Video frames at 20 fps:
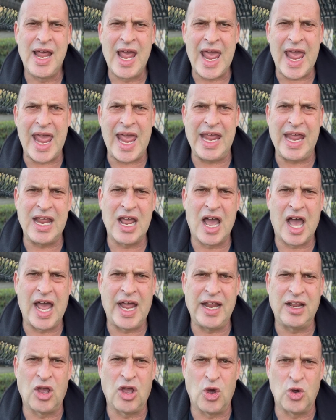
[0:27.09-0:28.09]

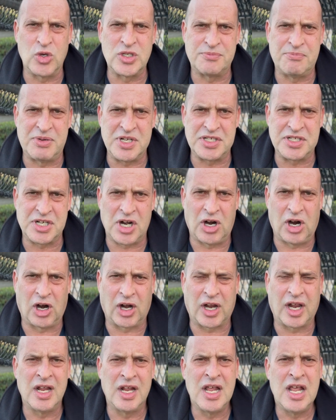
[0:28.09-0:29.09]
AI goes
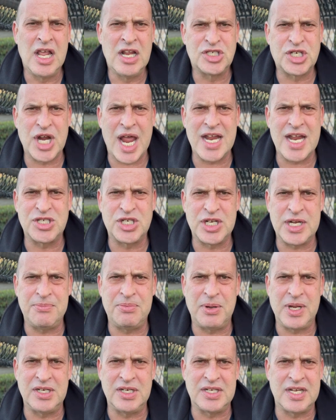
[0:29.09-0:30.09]
berserk.
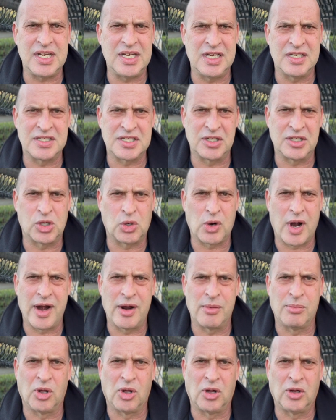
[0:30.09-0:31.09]
ChatGPT is
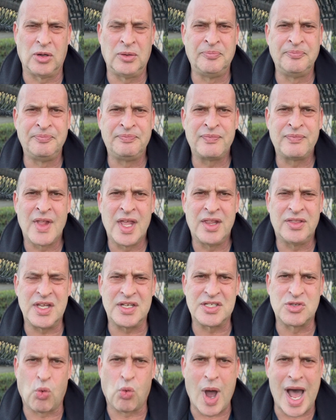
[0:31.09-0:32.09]
incredible.
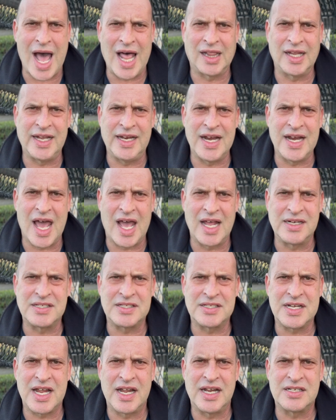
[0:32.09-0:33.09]
This WALL-E
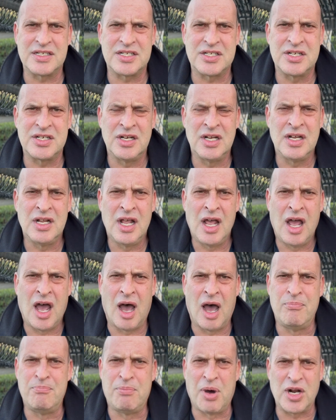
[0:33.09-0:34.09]
nonsense,
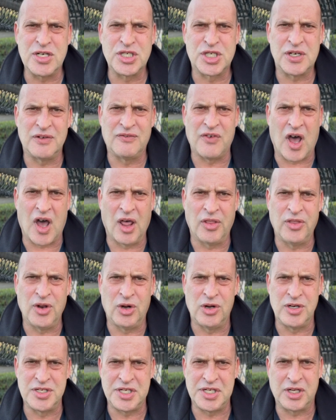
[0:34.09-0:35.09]
a bunch of
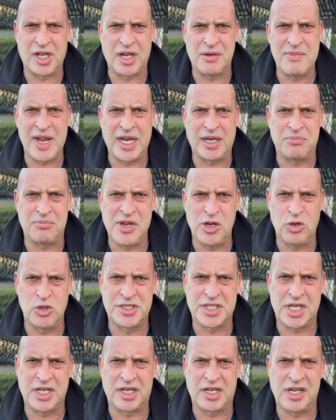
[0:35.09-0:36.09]
others. You can make
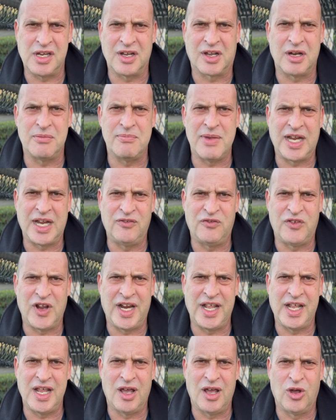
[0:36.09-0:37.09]
music, you can make
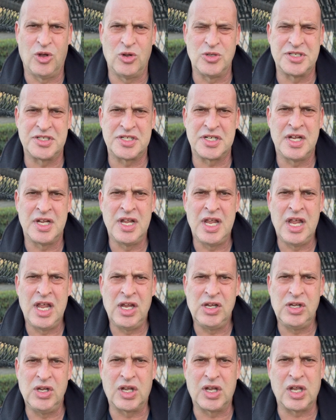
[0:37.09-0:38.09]
videos,
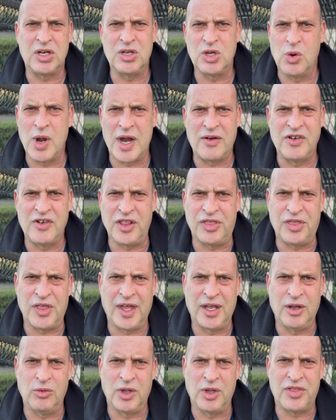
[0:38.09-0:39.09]
you can do
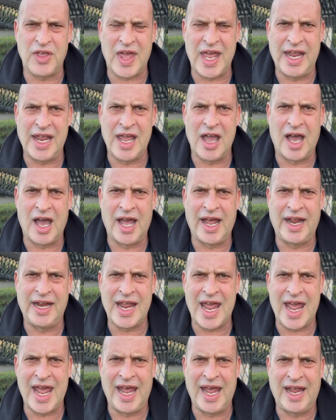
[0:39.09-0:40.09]
everything with AI,
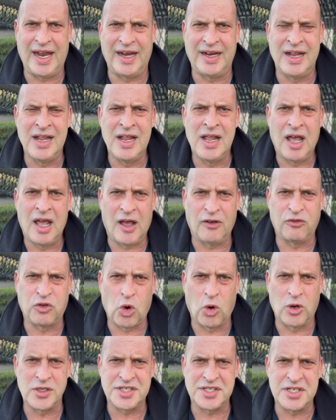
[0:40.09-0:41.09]
and of
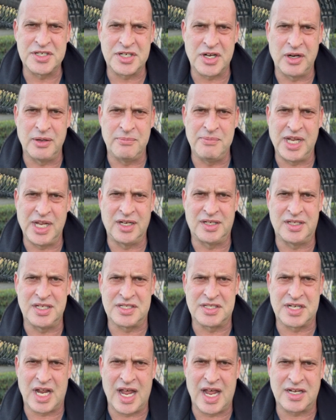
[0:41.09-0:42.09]
course it's going to be a
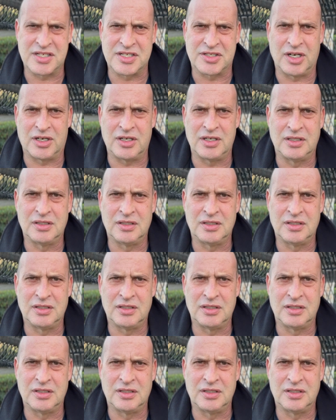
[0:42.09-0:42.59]
disaster.